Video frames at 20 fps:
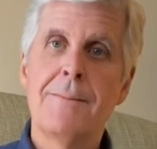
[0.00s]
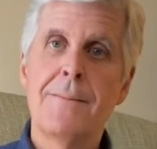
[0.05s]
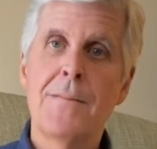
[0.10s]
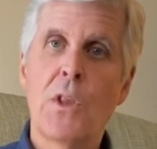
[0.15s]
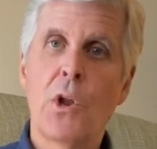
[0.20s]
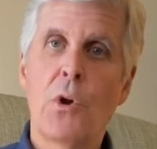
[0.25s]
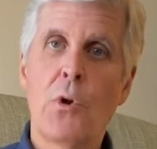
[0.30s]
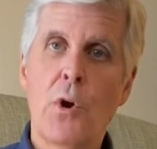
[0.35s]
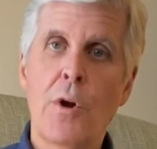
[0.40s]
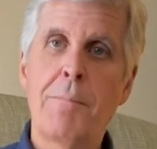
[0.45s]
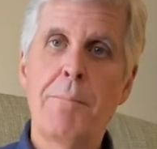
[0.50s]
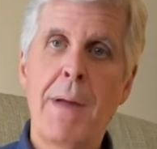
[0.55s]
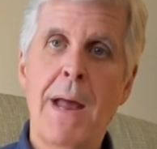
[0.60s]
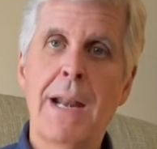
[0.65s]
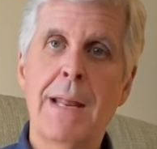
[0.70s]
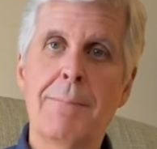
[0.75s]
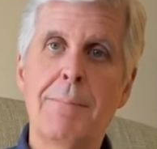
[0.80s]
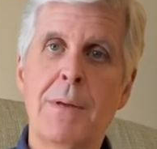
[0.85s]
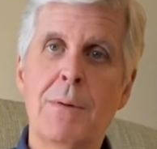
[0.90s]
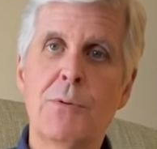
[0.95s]
The Lord
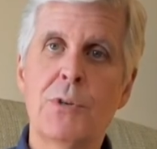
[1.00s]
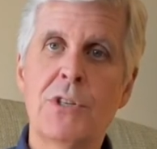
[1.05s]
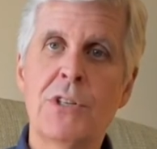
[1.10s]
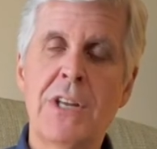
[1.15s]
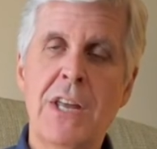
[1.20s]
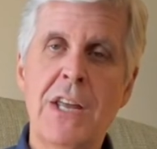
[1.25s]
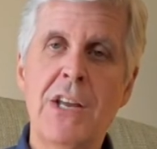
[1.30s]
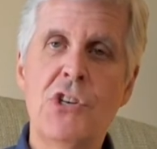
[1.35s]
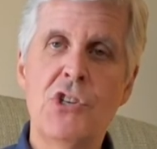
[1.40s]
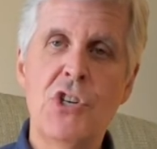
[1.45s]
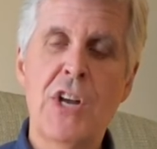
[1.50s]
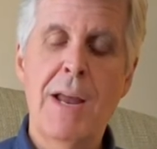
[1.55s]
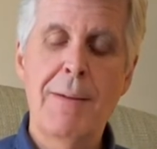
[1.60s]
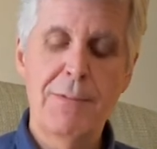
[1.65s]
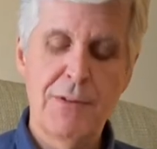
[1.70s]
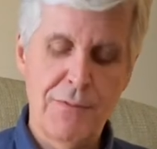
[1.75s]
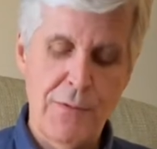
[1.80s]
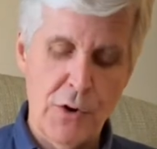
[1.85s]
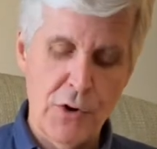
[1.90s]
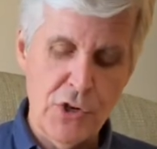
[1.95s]
met him. It was King
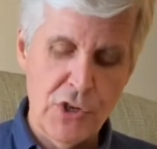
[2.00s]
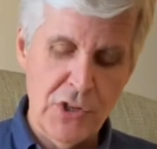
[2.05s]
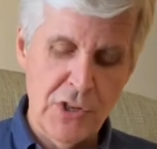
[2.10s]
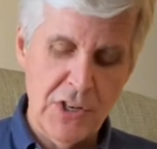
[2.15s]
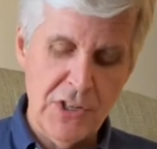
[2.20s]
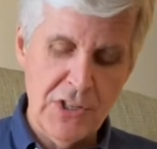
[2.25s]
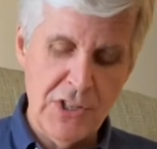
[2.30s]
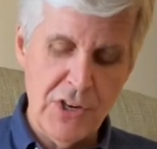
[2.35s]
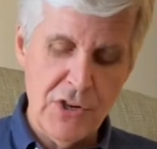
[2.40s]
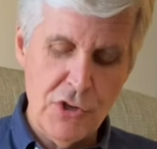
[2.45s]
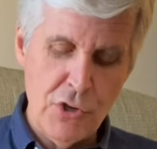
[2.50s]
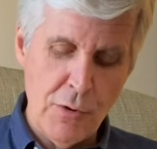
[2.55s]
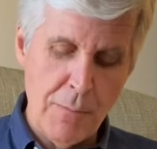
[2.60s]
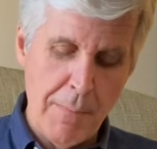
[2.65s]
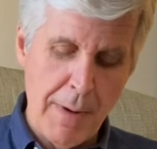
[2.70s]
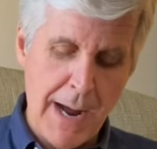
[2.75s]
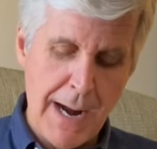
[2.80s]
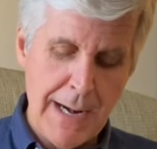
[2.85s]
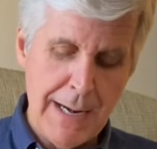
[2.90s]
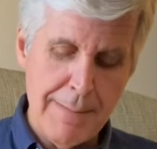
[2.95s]
James Version that says, You
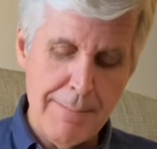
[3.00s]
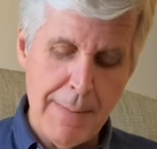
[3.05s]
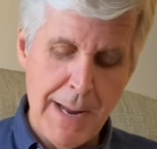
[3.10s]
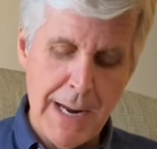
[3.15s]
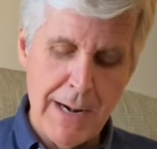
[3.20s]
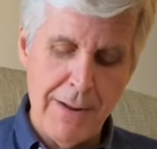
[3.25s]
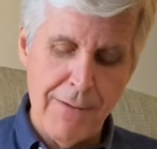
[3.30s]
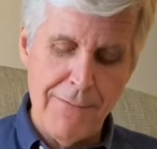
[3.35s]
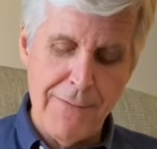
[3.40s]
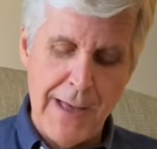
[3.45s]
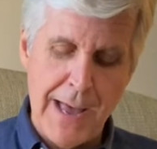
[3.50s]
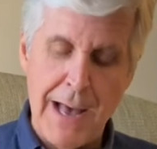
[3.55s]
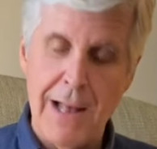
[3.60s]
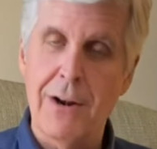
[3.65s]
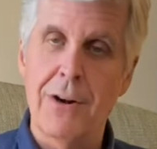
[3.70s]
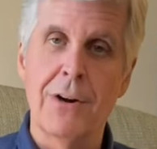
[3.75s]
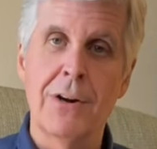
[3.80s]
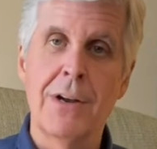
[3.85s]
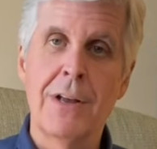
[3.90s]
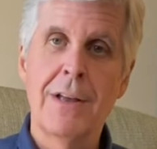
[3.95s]
mighty man of
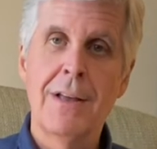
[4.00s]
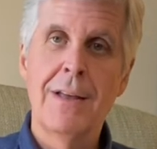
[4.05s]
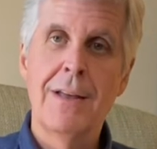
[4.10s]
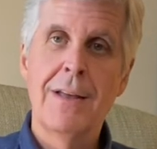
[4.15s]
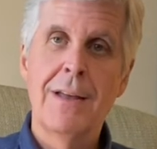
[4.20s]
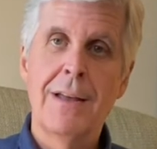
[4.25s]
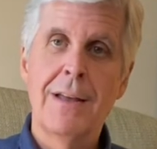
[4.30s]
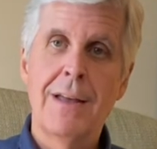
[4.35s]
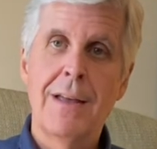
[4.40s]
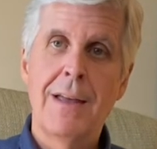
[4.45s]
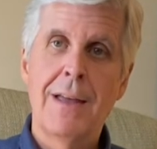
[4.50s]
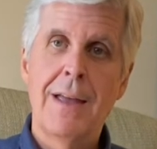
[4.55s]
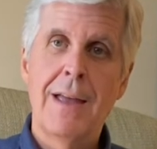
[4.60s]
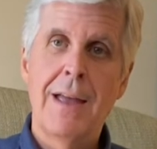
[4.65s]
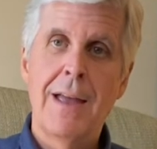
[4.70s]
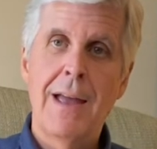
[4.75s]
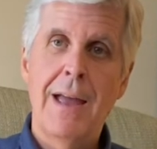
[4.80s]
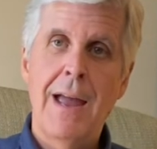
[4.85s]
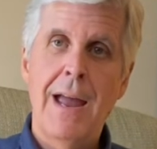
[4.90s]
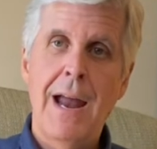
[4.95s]
valor.
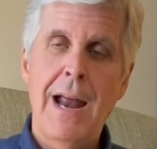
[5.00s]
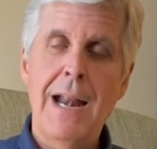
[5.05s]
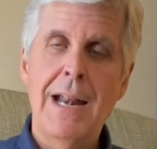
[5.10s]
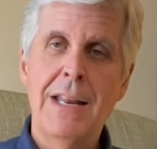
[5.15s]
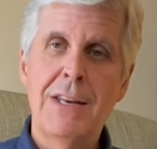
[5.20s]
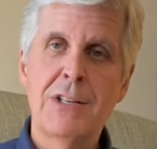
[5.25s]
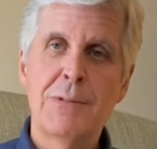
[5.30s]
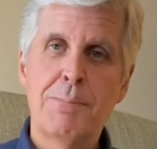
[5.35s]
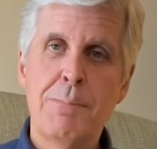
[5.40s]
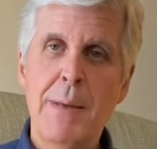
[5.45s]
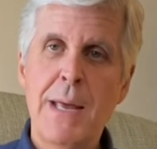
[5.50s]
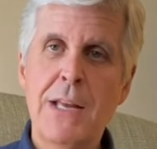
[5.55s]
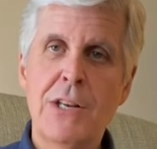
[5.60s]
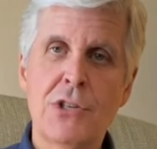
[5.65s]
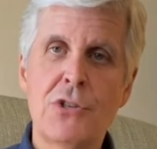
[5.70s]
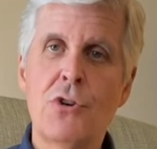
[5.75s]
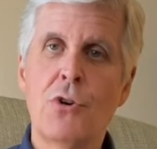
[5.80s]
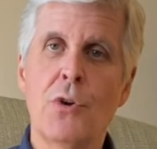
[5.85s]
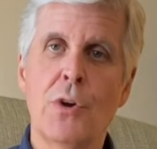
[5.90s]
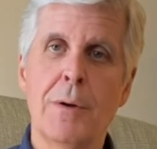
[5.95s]
And he
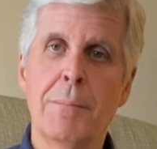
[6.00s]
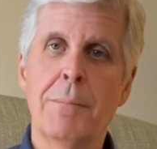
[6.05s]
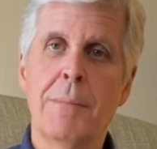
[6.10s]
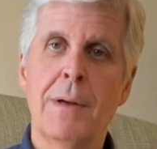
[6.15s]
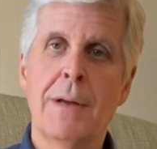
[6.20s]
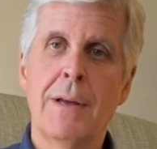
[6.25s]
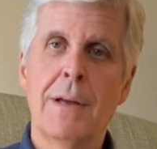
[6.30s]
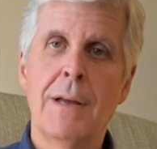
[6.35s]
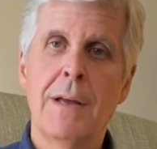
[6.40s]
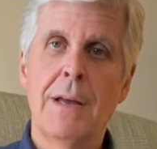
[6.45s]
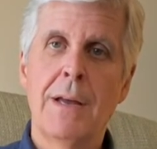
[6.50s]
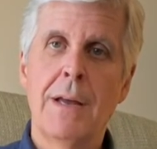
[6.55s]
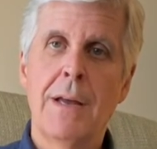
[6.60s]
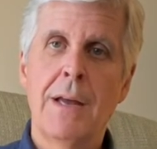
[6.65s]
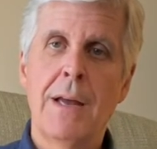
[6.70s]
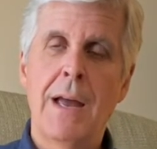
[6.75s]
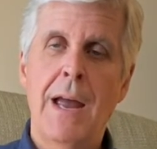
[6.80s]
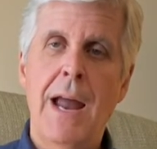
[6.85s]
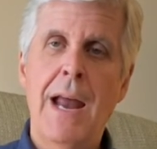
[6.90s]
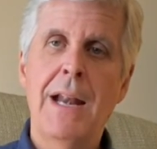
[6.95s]
speaks to him.
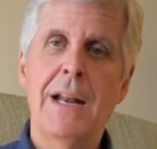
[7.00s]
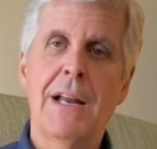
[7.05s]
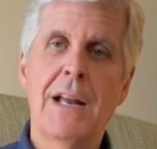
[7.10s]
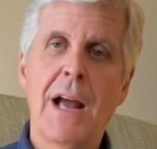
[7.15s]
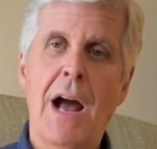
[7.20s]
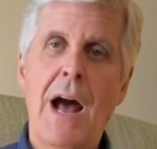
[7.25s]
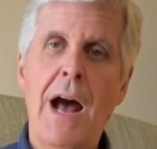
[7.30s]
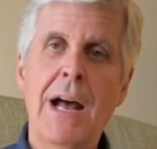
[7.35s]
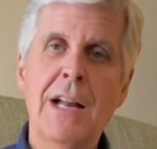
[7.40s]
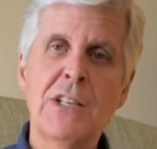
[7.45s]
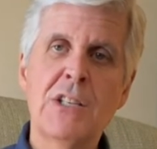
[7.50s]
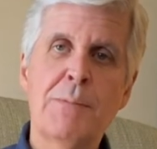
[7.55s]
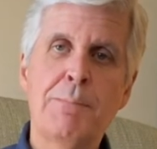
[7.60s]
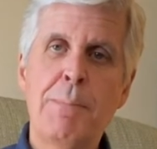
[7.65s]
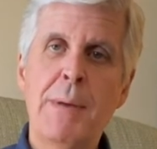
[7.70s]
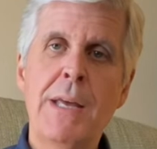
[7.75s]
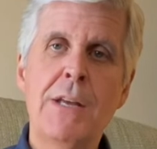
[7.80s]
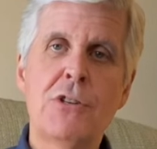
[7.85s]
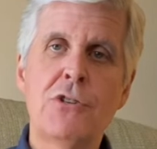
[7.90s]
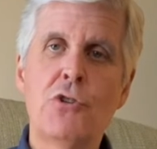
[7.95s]
And God
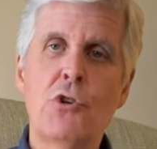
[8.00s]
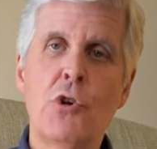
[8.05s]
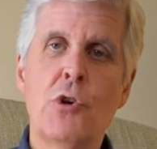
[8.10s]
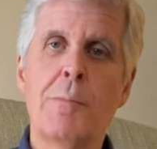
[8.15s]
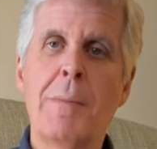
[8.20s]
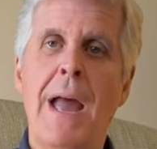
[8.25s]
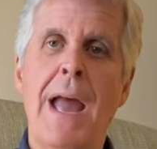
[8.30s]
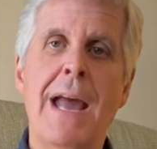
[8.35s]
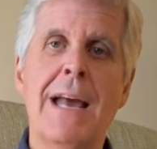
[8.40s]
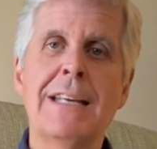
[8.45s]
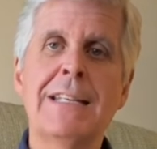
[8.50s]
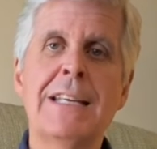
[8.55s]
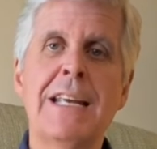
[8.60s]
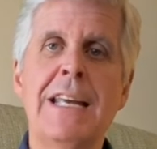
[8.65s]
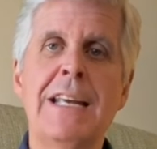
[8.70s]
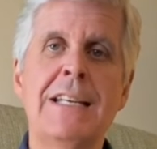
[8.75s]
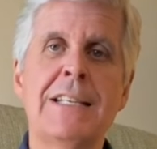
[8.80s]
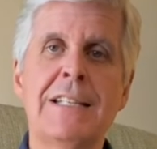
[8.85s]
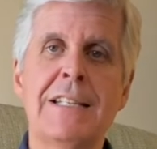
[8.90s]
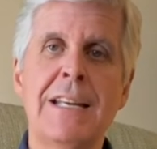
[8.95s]
speaks to him as
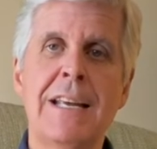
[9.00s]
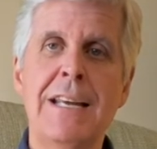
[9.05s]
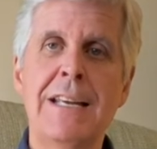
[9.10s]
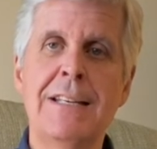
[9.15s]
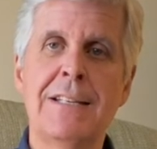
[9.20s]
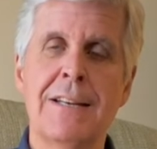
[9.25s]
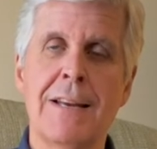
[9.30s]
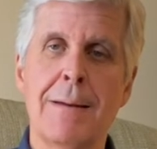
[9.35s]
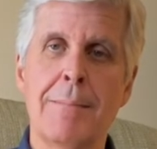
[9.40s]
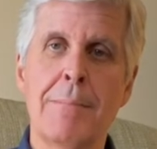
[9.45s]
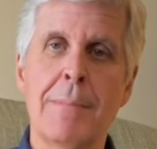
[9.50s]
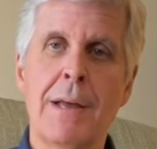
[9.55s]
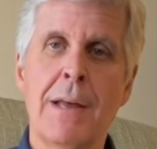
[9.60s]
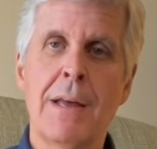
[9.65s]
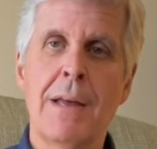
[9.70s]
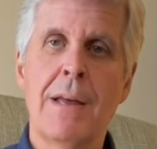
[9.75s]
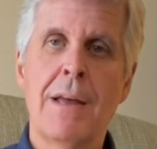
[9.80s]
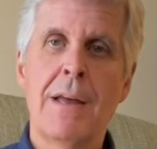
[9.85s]
he sees him,